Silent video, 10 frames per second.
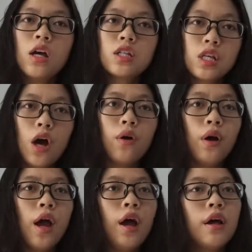So
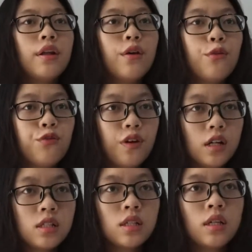the
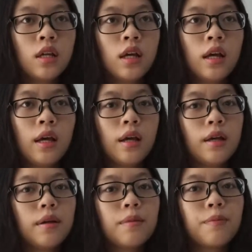first
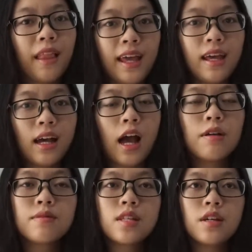player
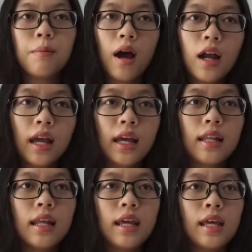come to the market
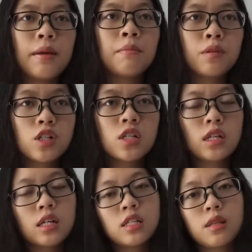is merchant
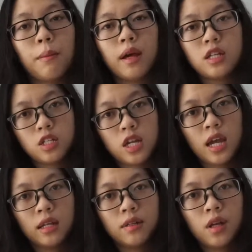customer
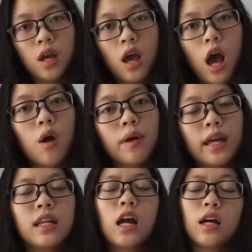exchange, or we
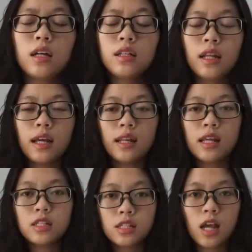can call it
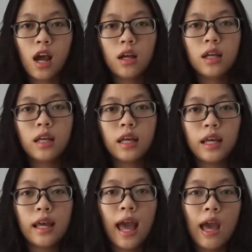in short
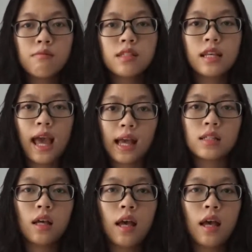MCX.